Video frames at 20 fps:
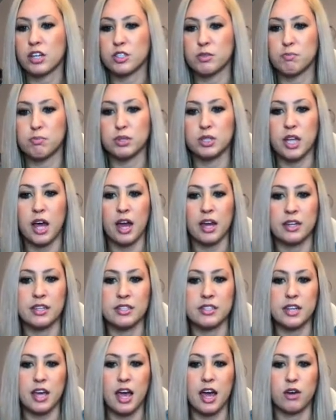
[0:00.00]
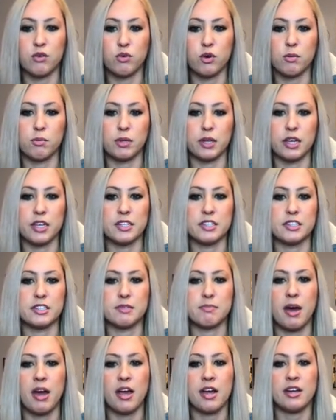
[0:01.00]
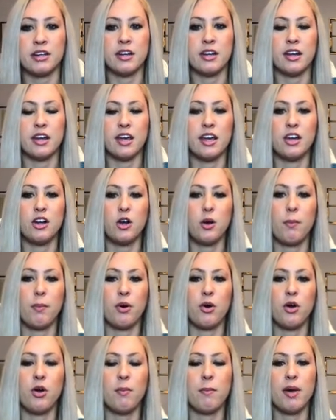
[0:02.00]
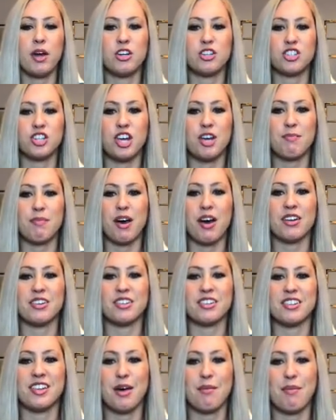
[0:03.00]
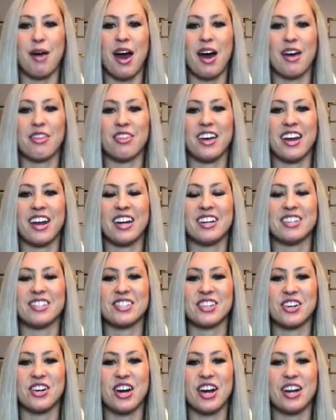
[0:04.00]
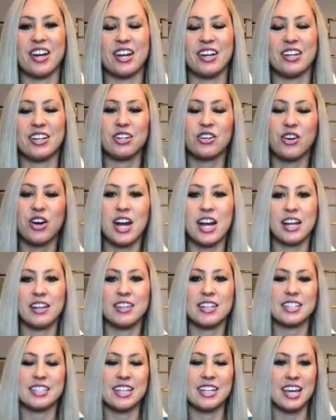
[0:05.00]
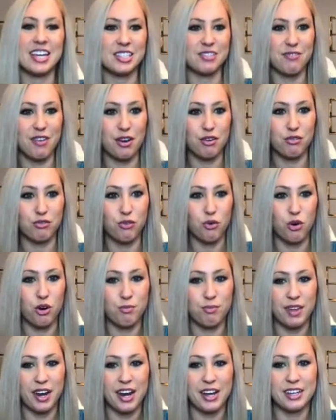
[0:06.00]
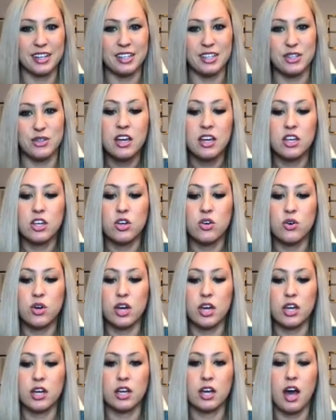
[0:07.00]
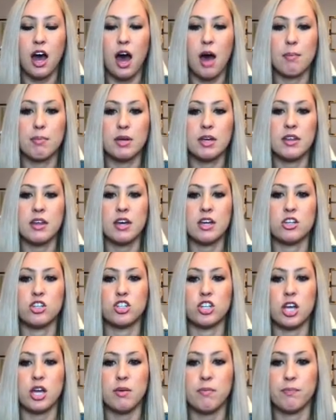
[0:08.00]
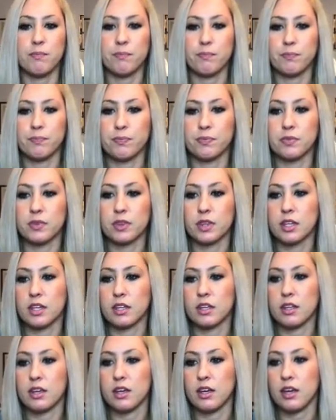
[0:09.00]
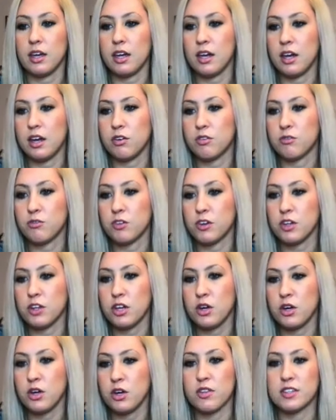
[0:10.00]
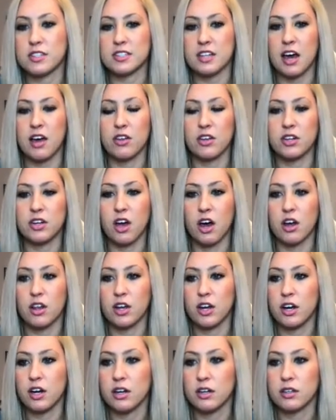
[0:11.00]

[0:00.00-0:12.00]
Blend, and Replace Spine, it'll put my shape onto that path that I just created, creating this nice fun form that I can use. You can copy that shape and fill it with a solid color